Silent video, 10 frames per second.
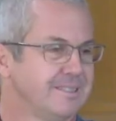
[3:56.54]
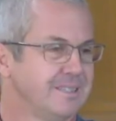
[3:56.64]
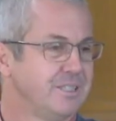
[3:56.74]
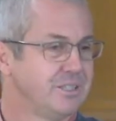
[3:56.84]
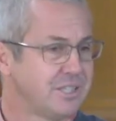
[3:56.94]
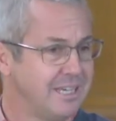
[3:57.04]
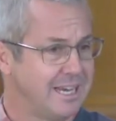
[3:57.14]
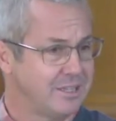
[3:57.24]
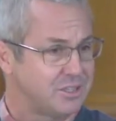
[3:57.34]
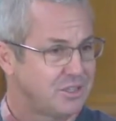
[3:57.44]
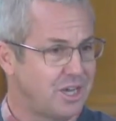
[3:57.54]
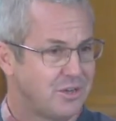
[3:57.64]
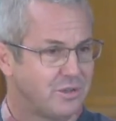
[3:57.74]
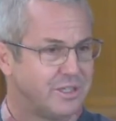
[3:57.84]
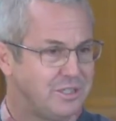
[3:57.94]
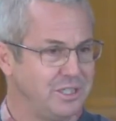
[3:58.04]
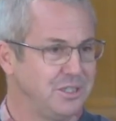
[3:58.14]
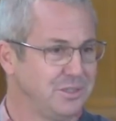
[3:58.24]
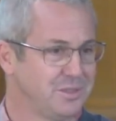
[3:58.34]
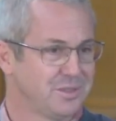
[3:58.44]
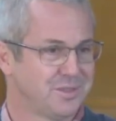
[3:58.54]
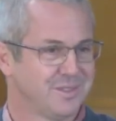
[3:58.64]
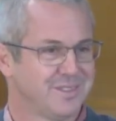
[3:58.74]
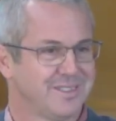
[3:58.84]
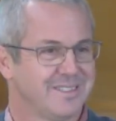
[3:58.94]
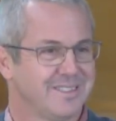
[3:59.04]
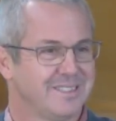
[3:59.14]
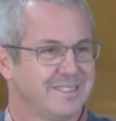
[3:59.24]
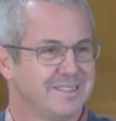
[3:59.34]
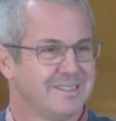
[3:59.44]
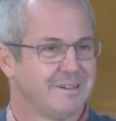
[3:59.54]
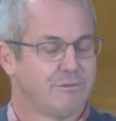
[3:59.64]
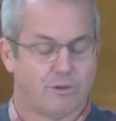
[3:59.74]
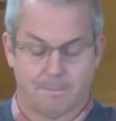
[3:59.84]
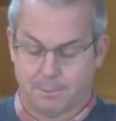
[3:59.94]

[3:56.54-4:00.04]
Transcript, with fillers: And you see how the cycle continues? from